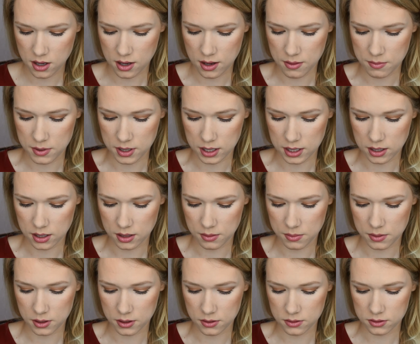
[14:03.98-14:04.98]
I'm going to get
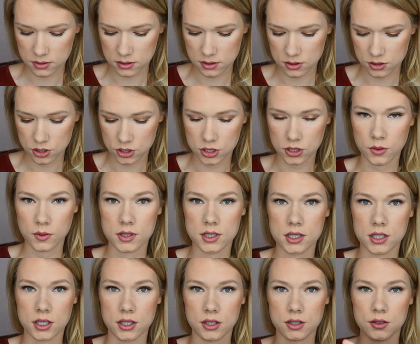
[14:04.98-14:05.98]
up close and show it
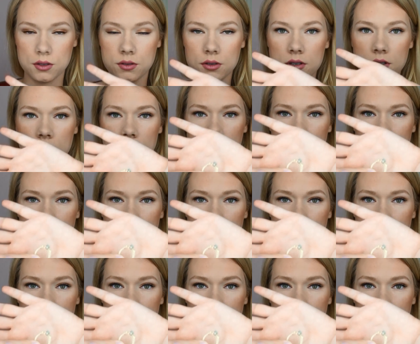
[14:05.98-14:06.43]
to you.